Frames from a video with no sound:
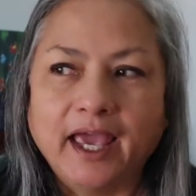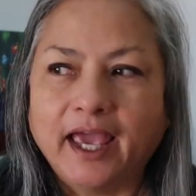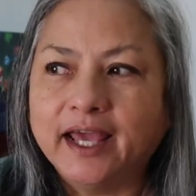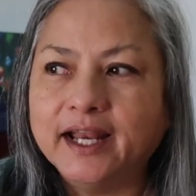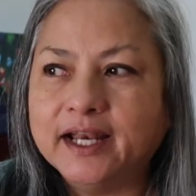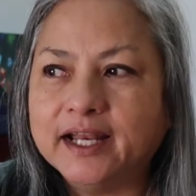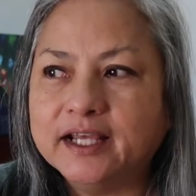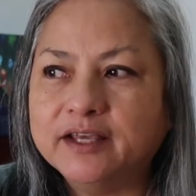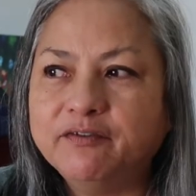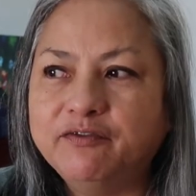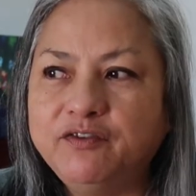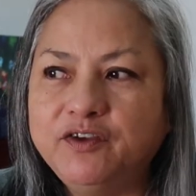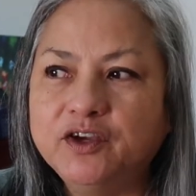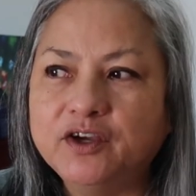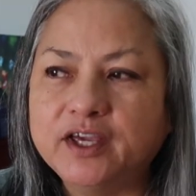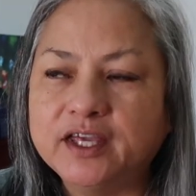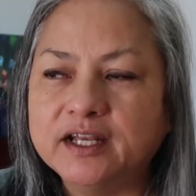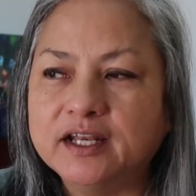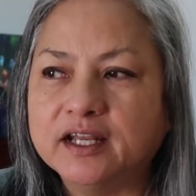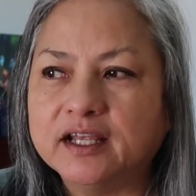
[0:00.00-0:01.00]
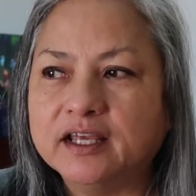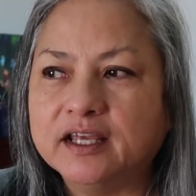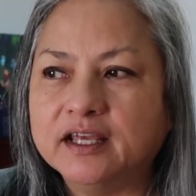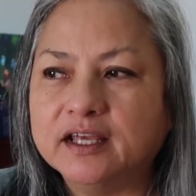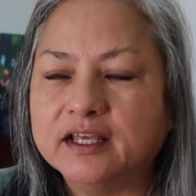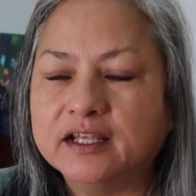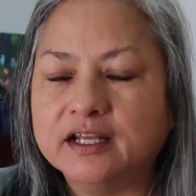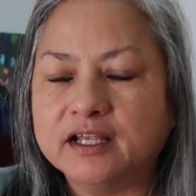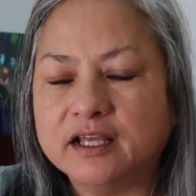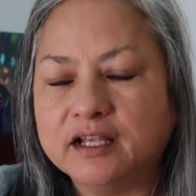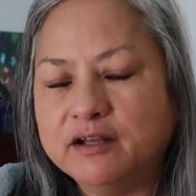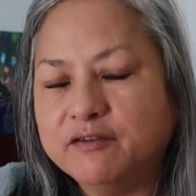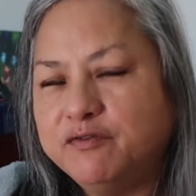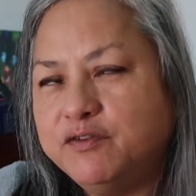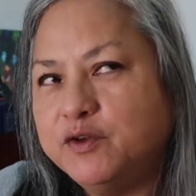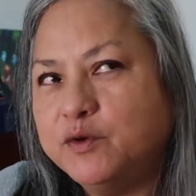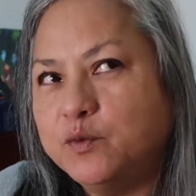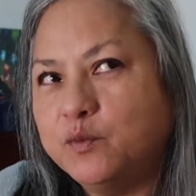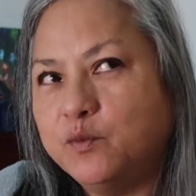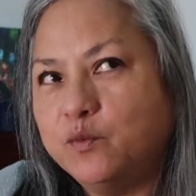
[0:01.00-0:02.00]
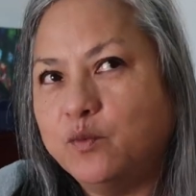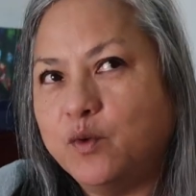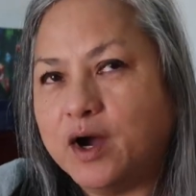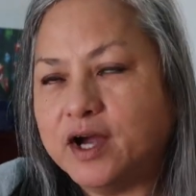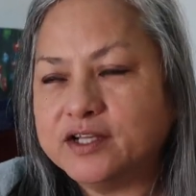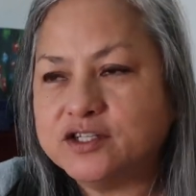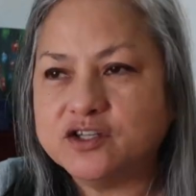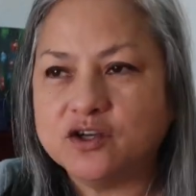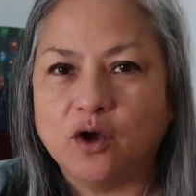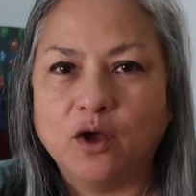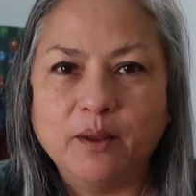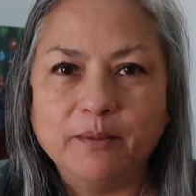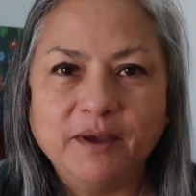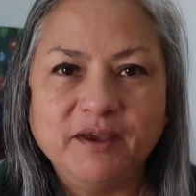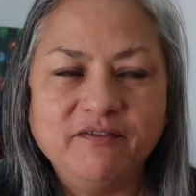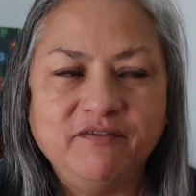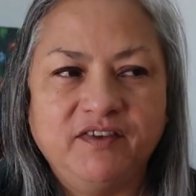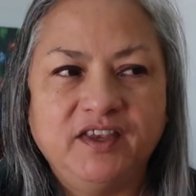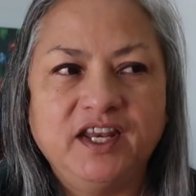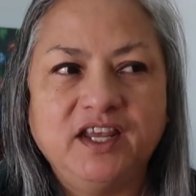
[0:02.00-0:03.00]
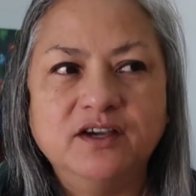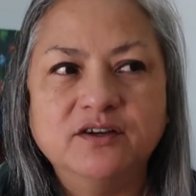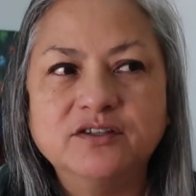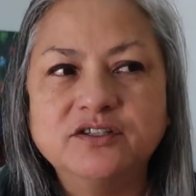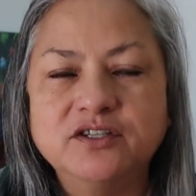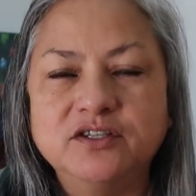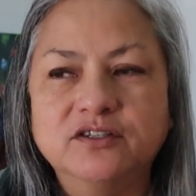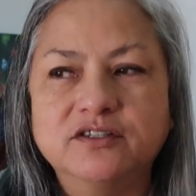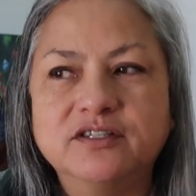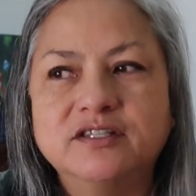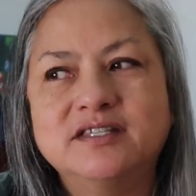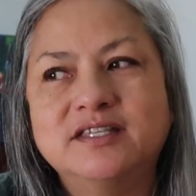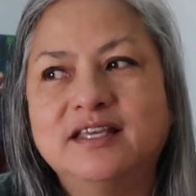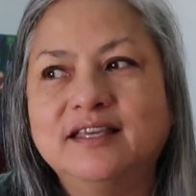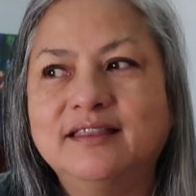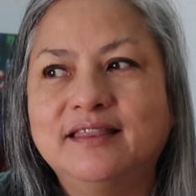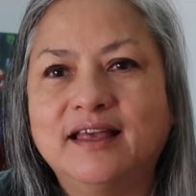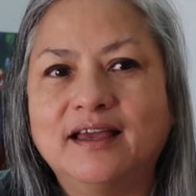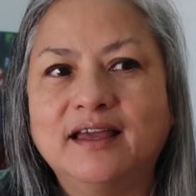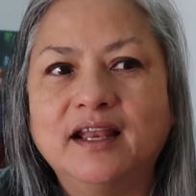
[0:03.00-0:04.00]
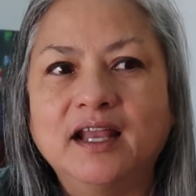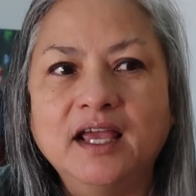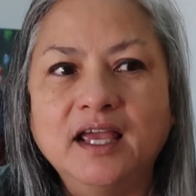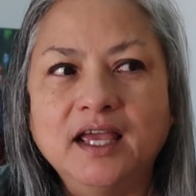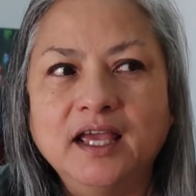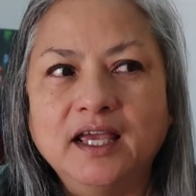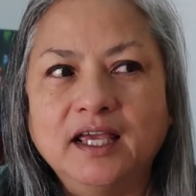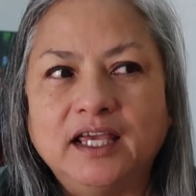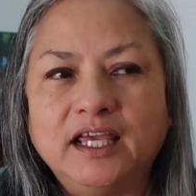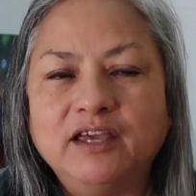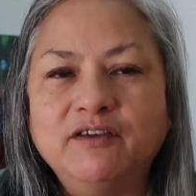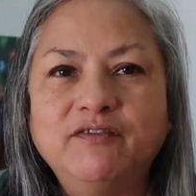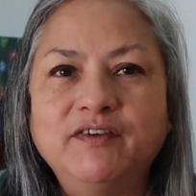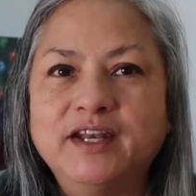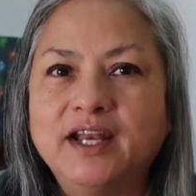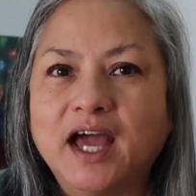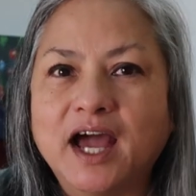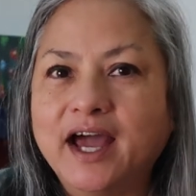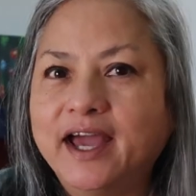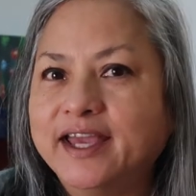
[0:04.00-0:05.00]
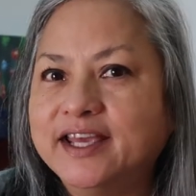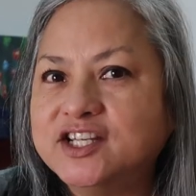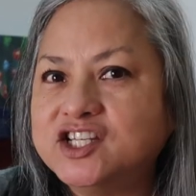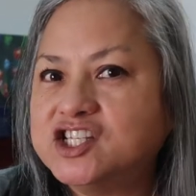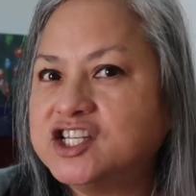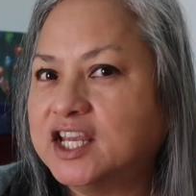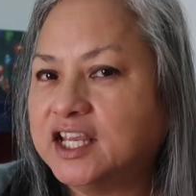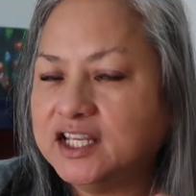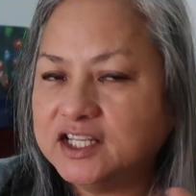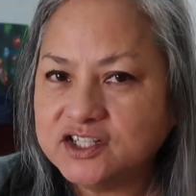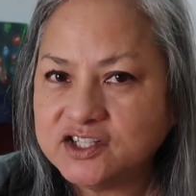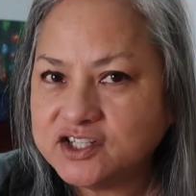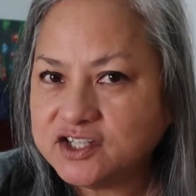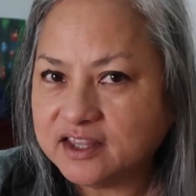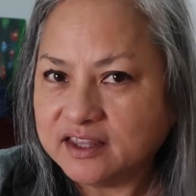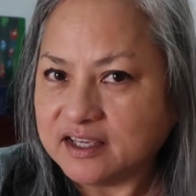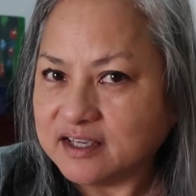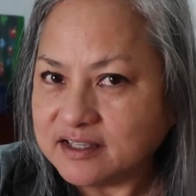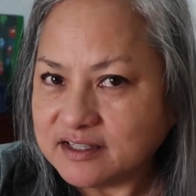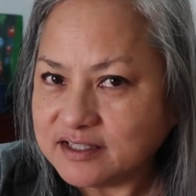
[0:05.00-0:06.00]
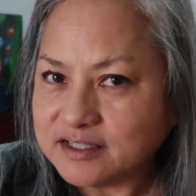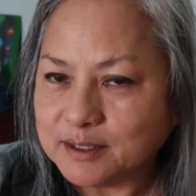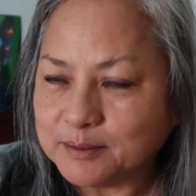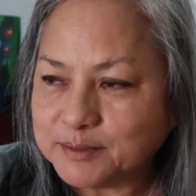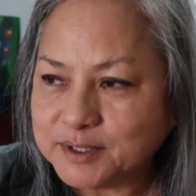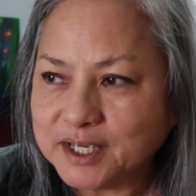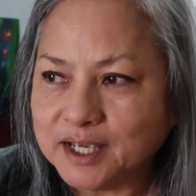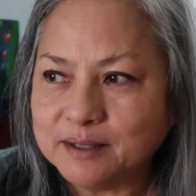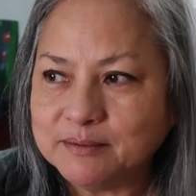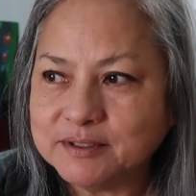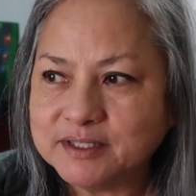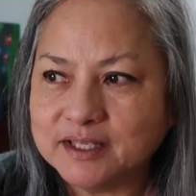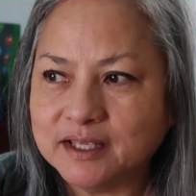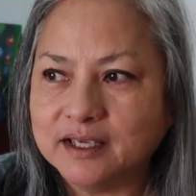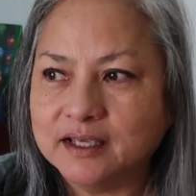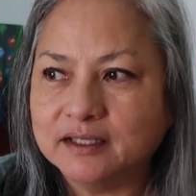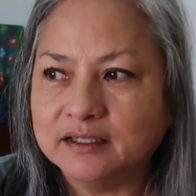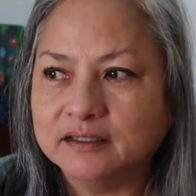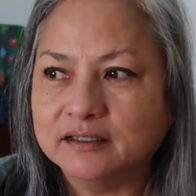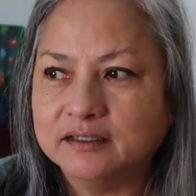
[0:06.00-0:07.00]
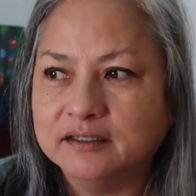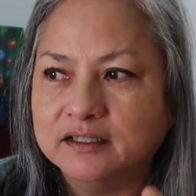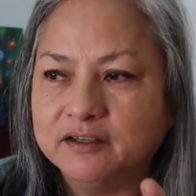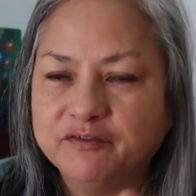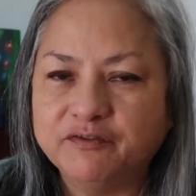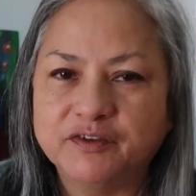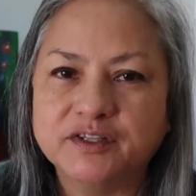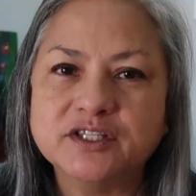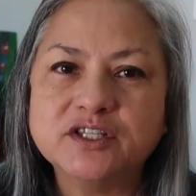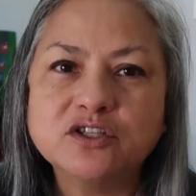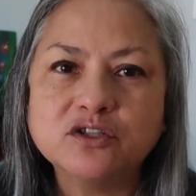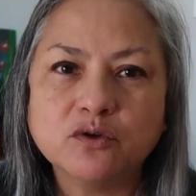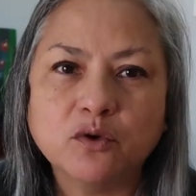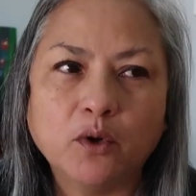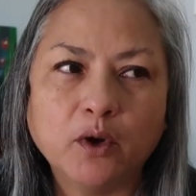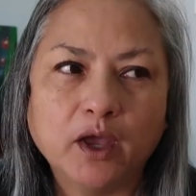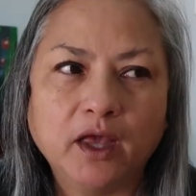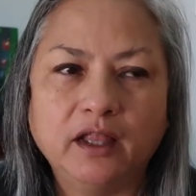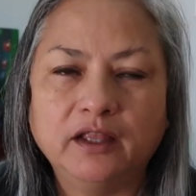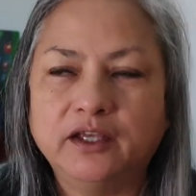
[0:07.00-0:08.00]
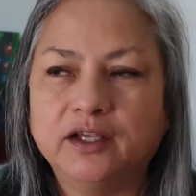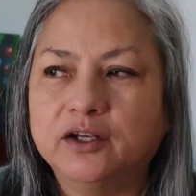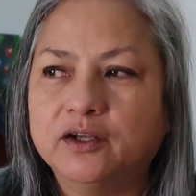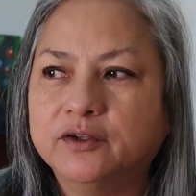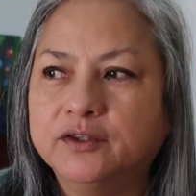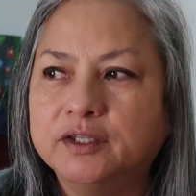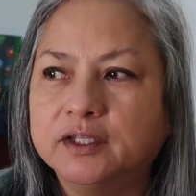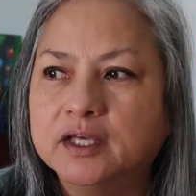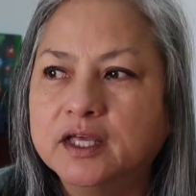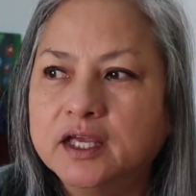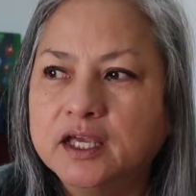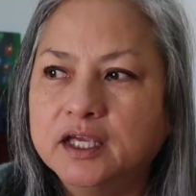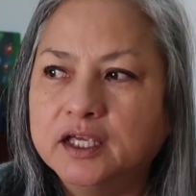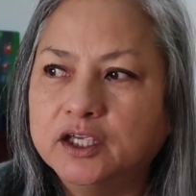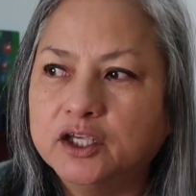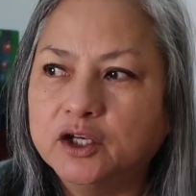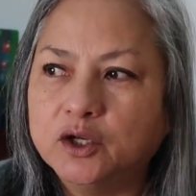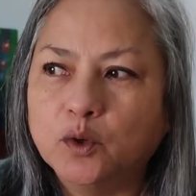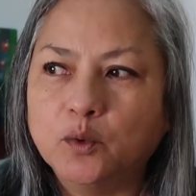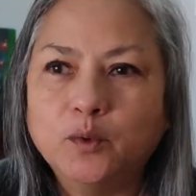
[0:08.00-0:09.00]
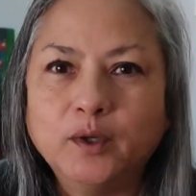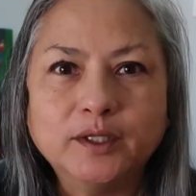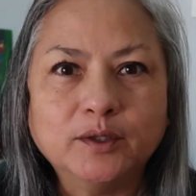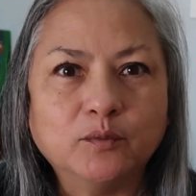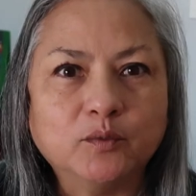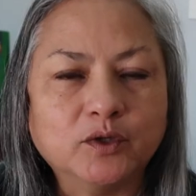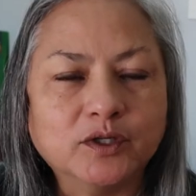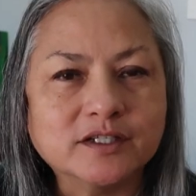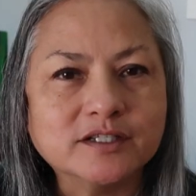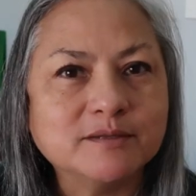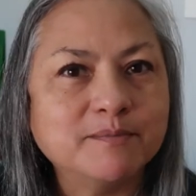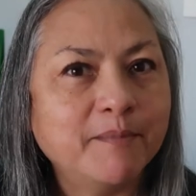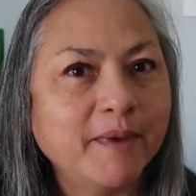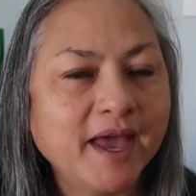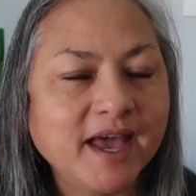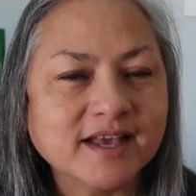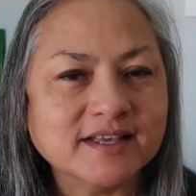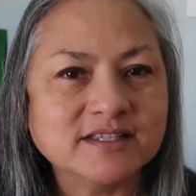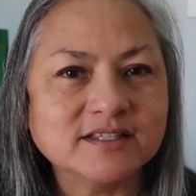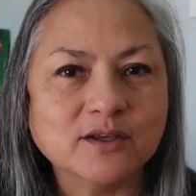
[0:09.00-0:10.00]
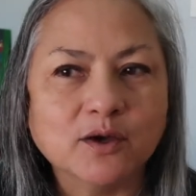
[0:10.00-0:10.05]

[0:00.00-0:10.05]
And if you can, and if you watch all my videos, you'll see that even I change things sometimes, like the different soil, you know, the, you know, what works best.